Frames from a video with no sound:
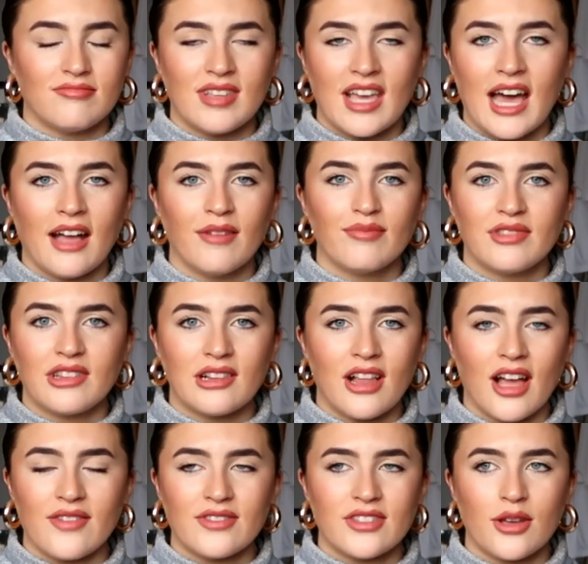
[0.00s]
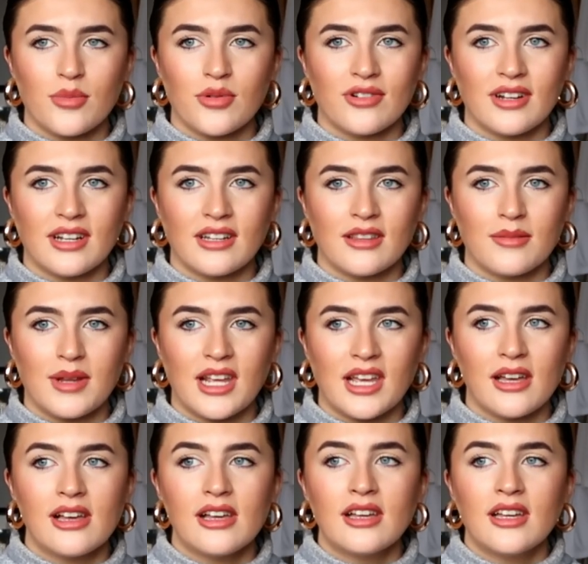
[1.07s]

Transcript: yeah, life's so boring at the minute.